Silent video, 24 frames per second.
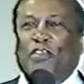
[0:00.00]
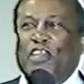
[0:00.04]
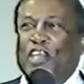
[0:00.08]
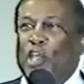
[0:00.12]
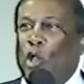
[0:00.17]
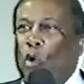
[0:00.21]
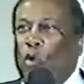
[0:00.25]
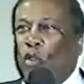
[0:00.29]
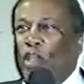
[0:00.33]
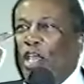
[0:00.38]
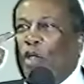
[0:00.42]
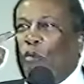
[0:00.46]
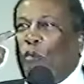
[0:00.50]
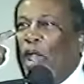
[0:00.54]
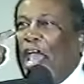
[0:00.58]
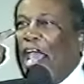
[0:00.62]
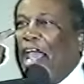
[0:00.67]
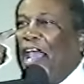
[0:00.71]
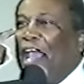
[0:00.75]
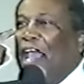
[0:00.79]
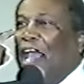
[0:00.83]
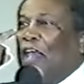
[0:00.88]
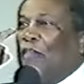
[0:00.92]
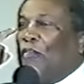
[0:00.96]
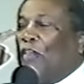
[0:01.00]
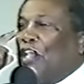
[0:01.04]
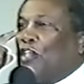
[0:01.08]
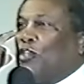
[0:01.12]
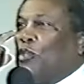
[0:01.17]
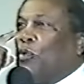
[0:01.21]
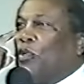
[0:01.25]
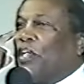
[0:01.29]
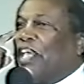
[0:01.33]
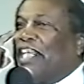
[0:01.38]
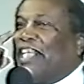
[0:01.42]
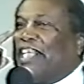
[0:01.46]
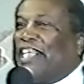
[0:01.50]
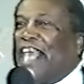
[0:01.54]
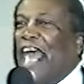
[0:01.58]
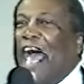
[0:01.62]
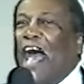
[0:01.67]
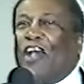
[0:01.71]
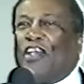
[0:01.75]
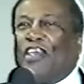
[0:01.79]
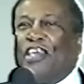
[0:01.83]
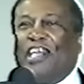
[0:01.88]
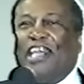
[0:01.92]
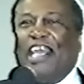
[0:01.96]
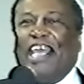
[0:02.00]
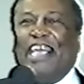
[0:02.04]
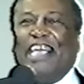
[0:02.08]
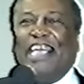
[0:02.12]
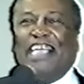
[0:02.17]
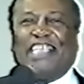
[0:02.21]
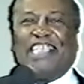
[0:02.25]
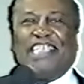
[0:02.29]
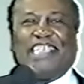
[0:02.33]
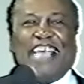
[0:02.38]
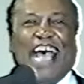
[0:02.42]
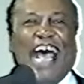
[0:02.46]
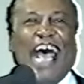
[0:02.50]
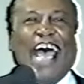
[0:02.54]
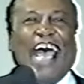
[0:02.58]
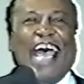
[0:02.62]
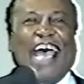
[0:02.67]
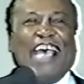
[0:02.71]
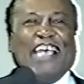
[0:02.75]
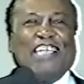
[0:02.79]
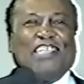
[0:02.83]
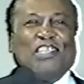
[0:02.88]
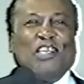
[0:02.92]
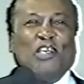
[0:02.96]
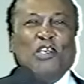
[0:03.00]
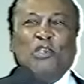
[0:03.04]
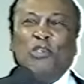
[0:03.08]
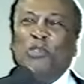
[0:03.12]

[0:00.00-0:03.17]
the only way that you can calculate its size,